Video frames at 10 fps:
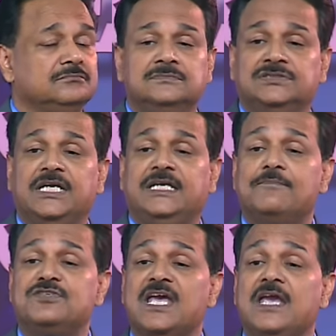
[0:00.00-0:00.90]
She
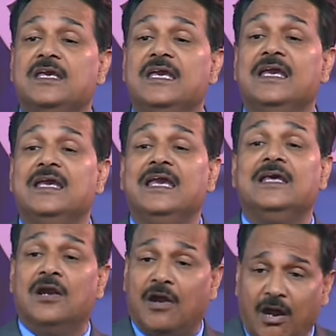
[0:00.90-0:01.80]
kept saying
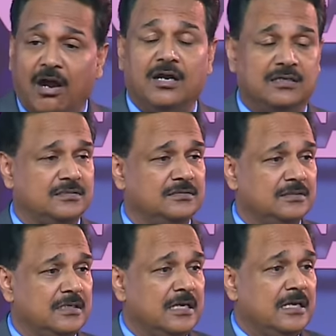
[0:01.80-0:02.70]
in her heart,
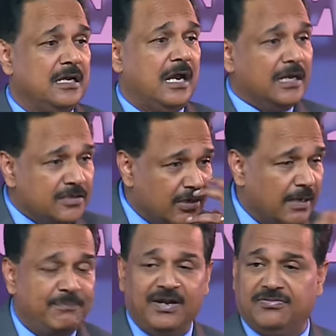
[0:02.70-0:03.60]
under her
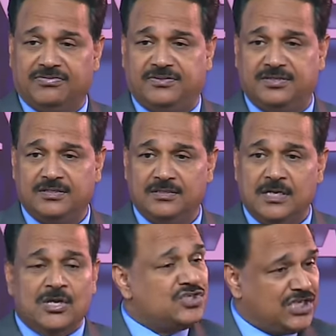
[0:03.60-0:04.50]
breath,
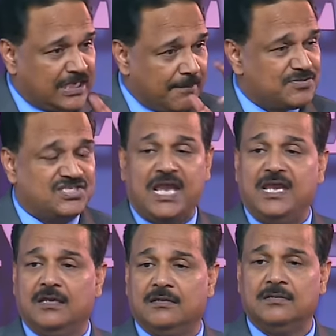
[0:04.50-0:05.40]
she kept
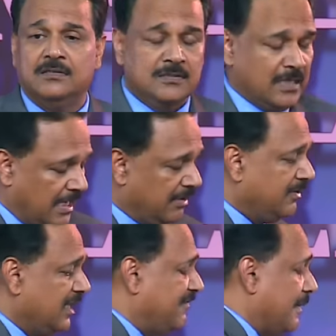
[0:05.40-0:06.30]
saying, Uh,
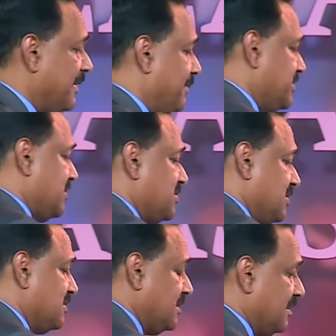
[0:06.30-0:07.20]
if I may but touch
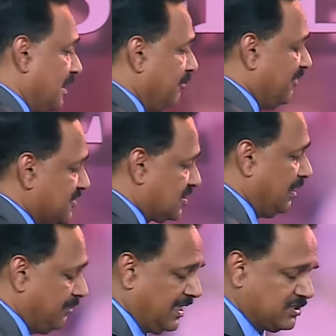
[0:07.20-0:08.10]
the hem of his
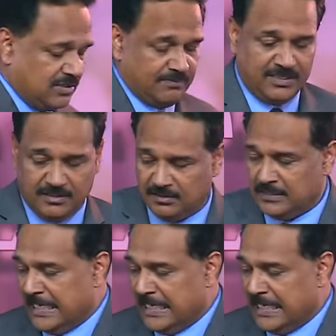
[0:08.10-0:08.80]
garment, I shall be healed.